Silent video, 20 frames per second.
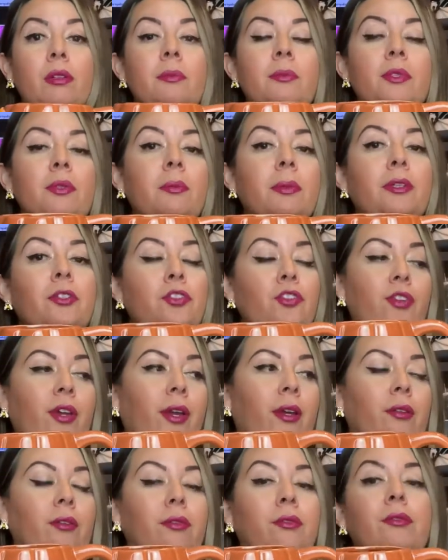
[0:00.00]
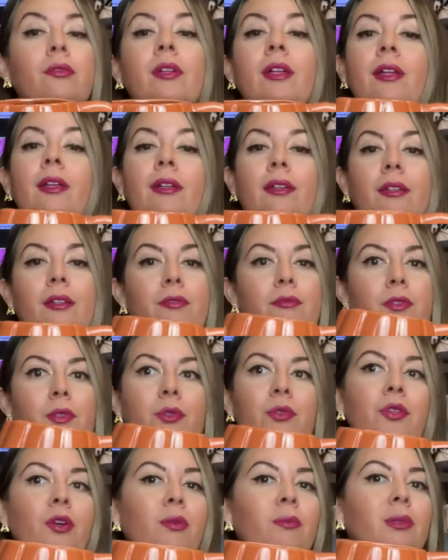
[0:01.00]
welcome to my channel if you
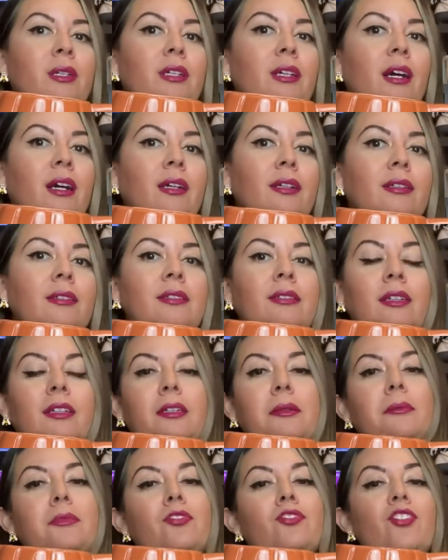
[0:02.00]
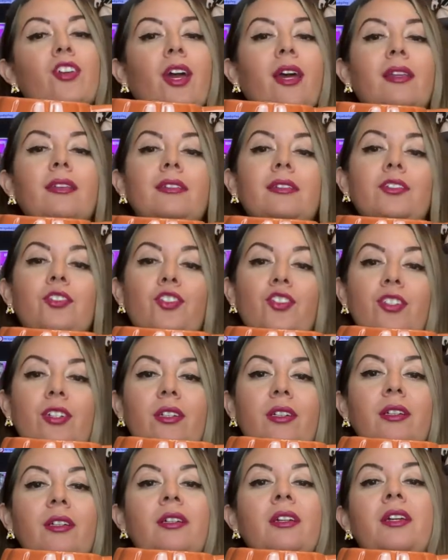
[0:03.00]
don't know me guys i am yadi
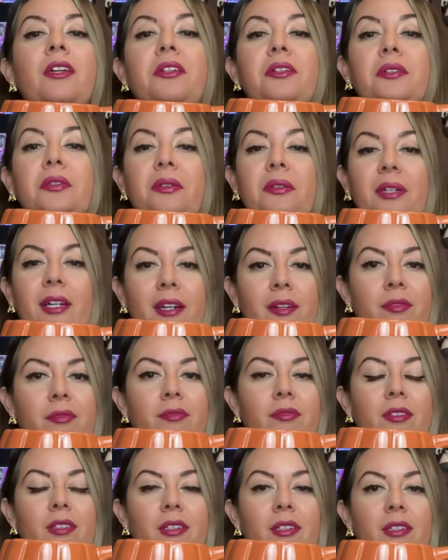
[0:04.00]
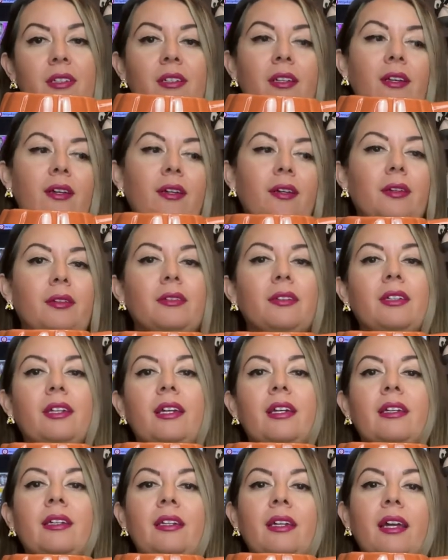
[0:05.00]
g crafty
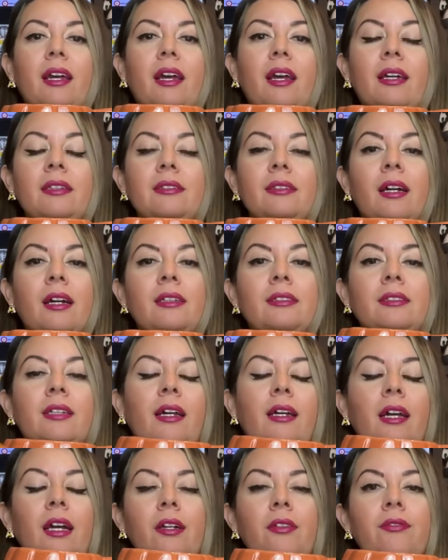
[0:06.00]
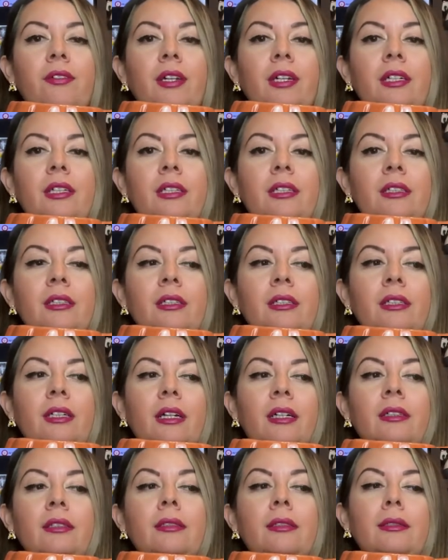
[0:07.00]
okay and guys i have a
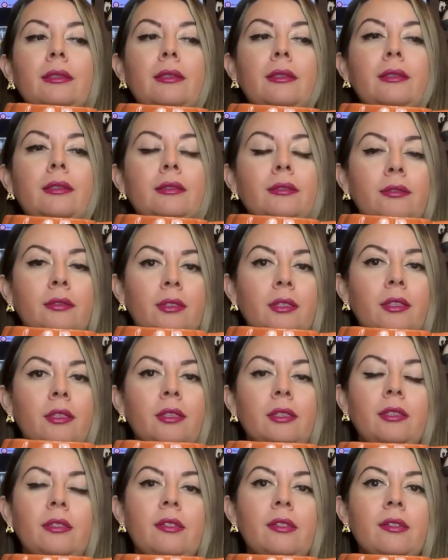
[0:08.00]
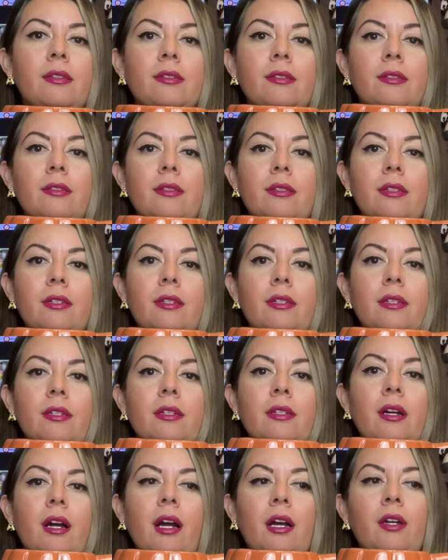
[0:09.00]
an easy
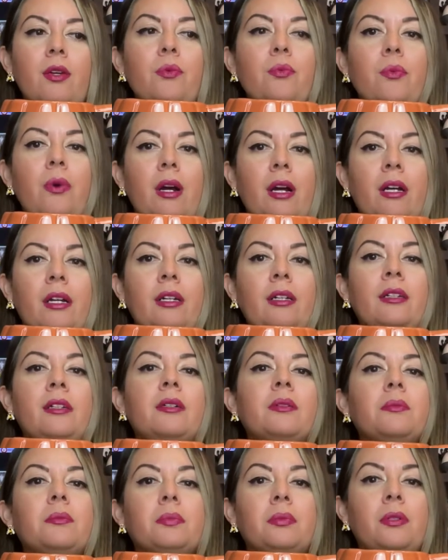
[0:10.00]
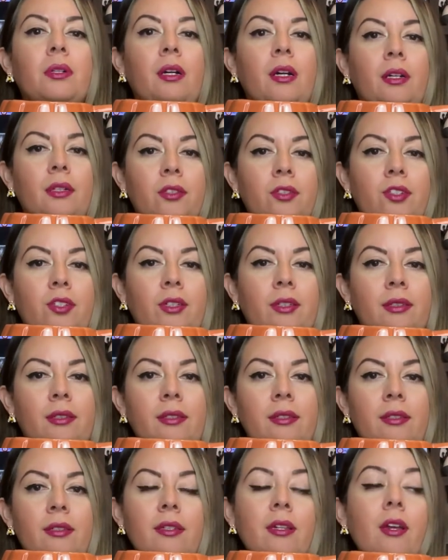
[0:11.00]
diy
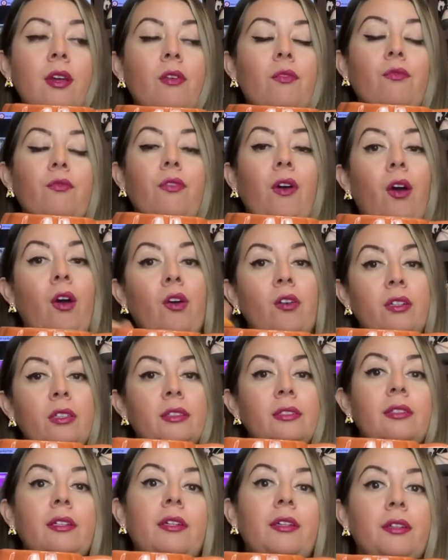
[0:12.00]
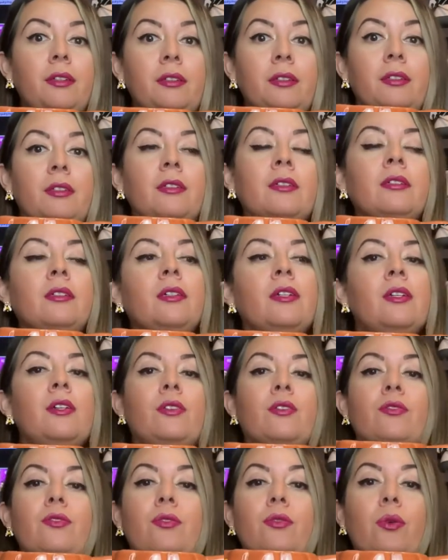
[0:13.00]
project fall is here
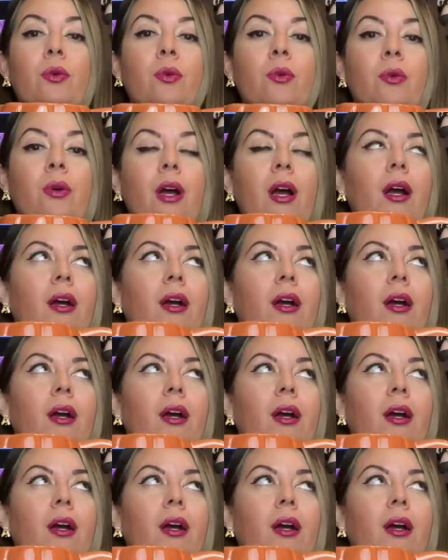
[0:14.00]
so